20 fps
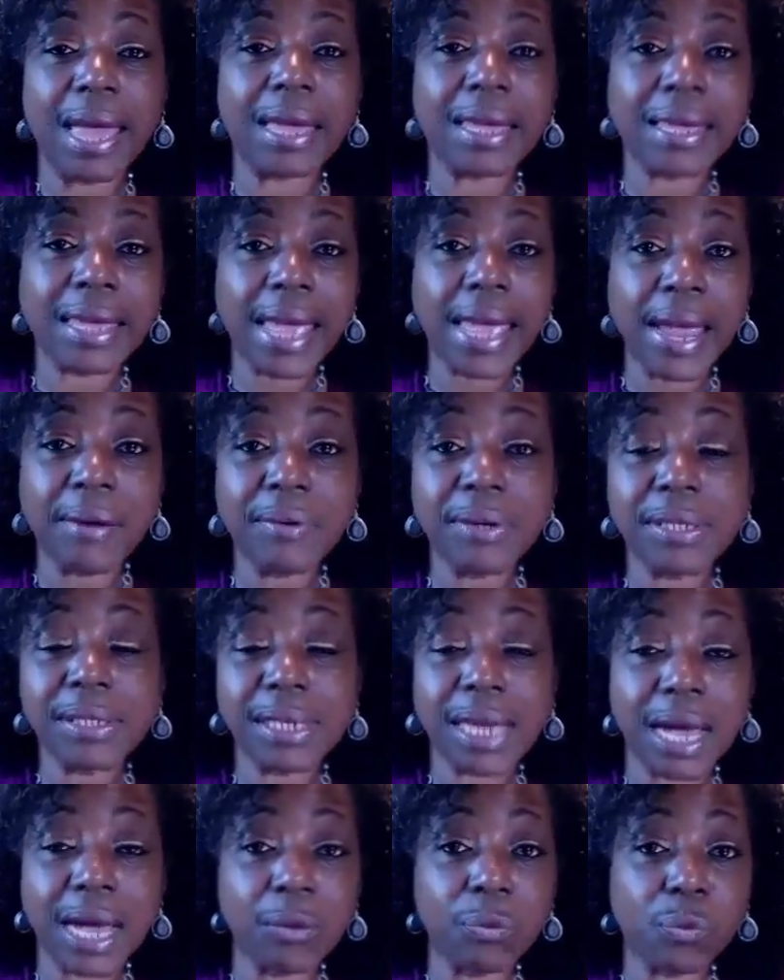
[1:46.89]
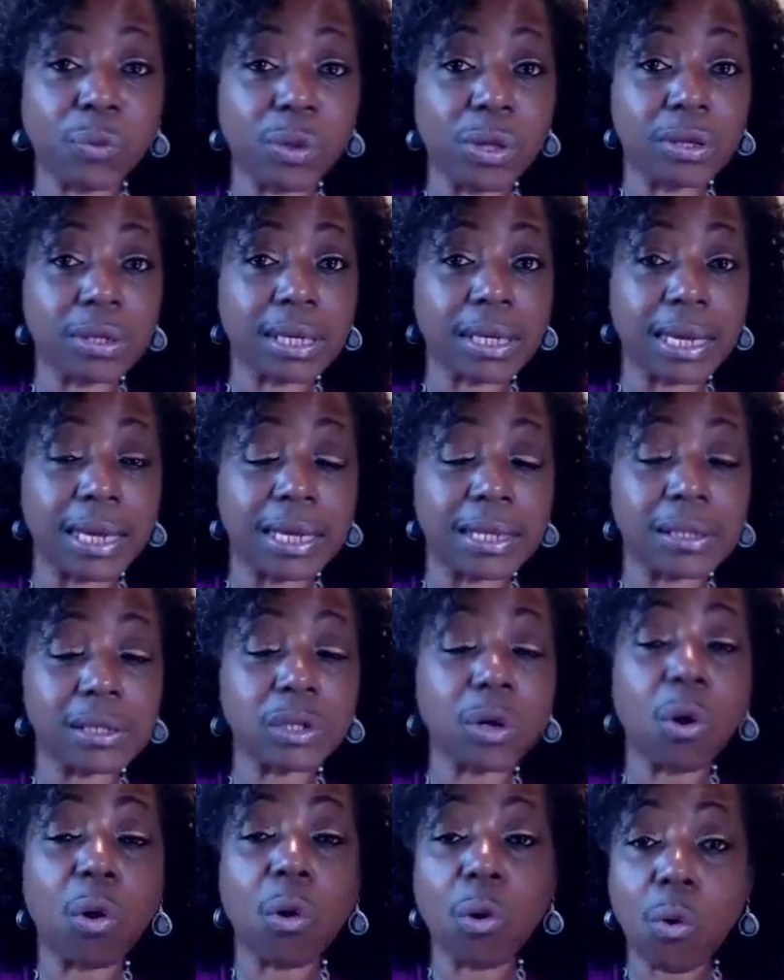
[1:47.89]
at
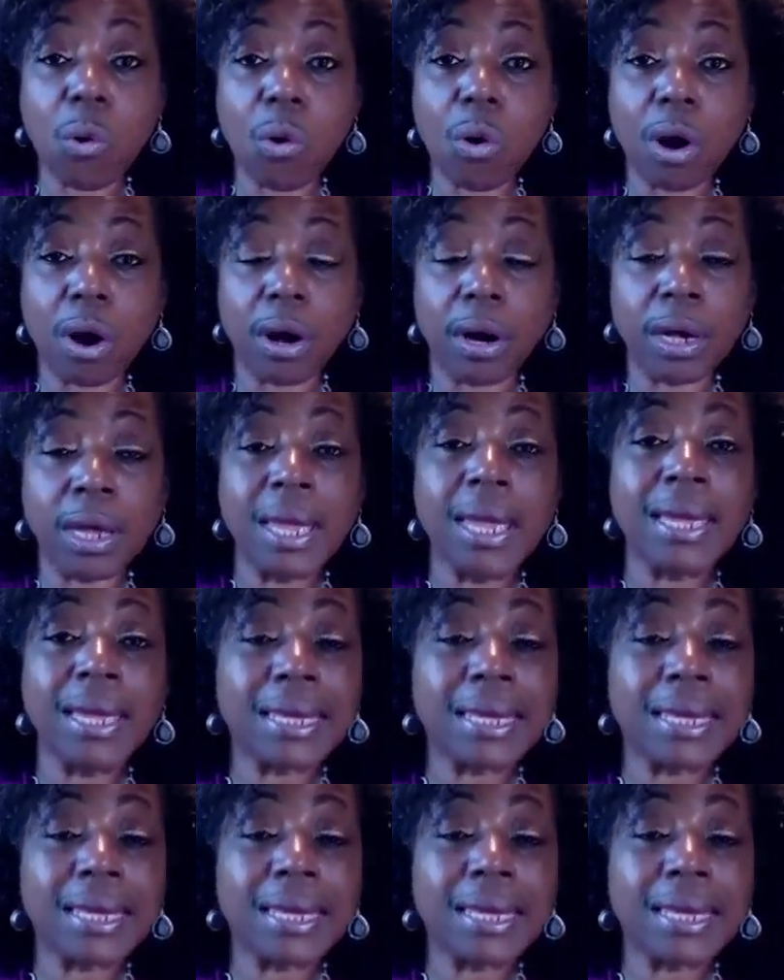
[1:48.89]
Kaaren.Wilkins or